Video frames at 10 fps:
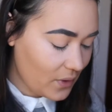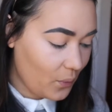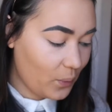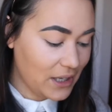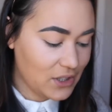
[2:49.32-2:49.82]

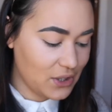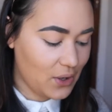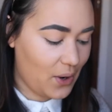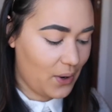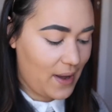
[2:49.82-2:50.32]
went to
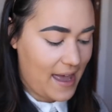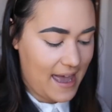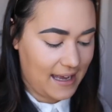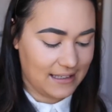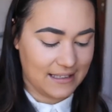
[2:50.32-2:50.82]
go
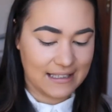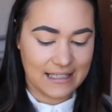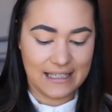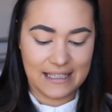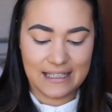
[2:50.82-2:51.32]
and
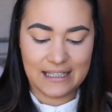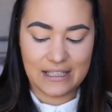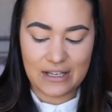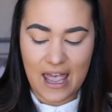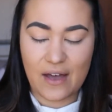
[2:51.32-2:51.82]

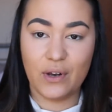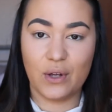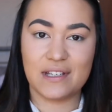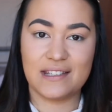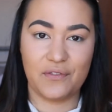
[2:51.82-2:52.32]
have a
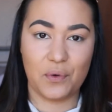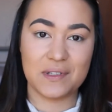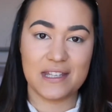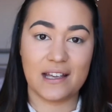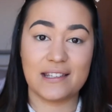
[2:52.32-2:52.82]
look to see if it
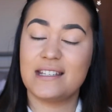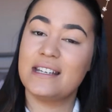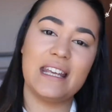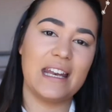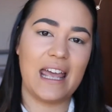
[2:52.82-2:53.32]
was there because I
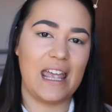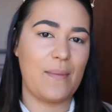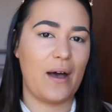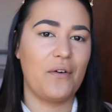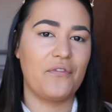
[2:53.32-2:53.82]
didn't get an
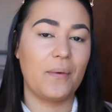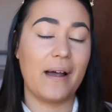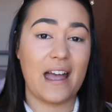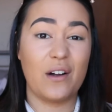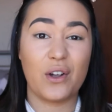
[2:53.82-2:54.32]
email from
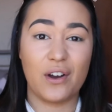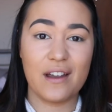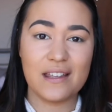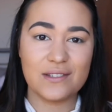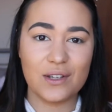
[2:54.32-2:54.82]
like our
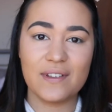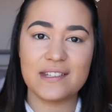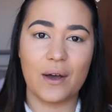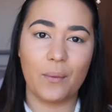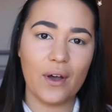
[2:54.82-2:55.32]
courier
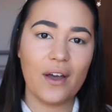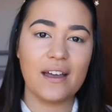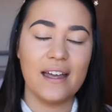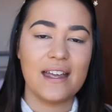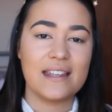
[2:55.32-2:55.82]
service at work
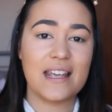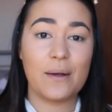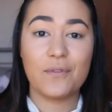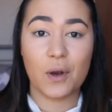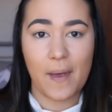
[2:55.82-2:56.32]

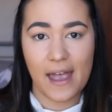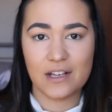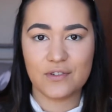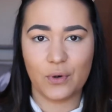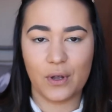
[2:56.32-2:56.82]
saying we've got a
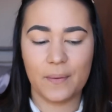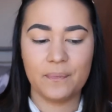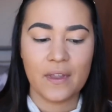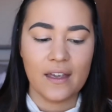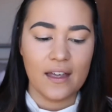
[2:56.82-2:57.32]
package for you.
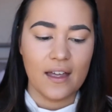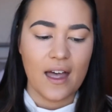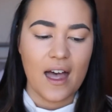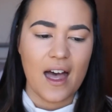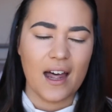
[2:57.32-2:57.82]

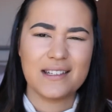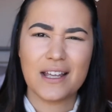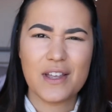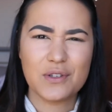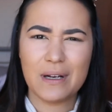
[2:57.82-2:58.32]
I was
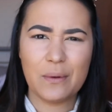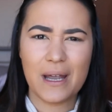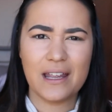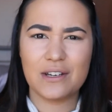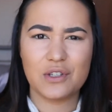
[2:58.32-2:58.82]
like, that's really
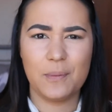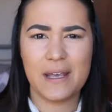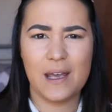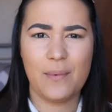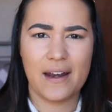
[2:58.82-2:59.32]
weird, it should be
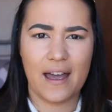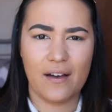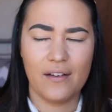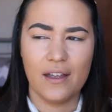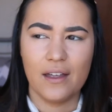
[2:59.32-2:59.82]
here by
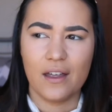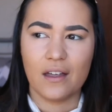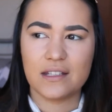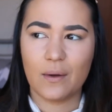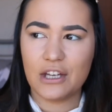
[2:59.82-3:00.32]
now.
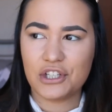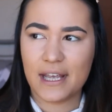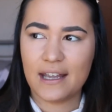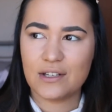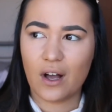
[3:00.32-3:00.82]
So I
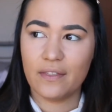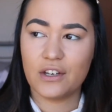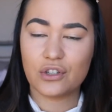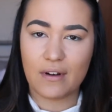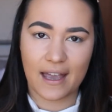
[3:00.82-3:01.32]
checked on
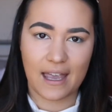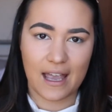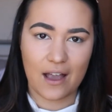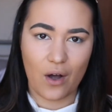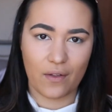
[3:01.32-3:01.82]
the
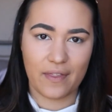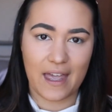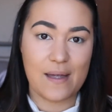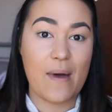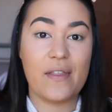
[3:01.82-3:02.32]
tracking on
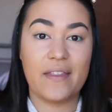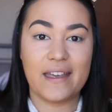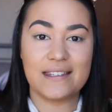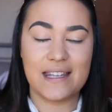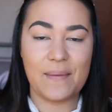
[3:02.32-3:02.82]
the email that
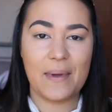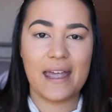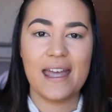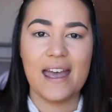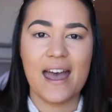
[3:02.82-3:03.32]
they sent
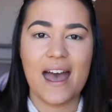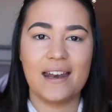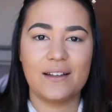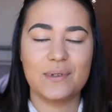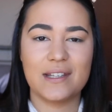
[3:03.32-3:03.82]
me
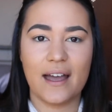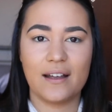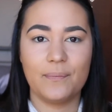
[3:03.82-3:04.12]
and it was like,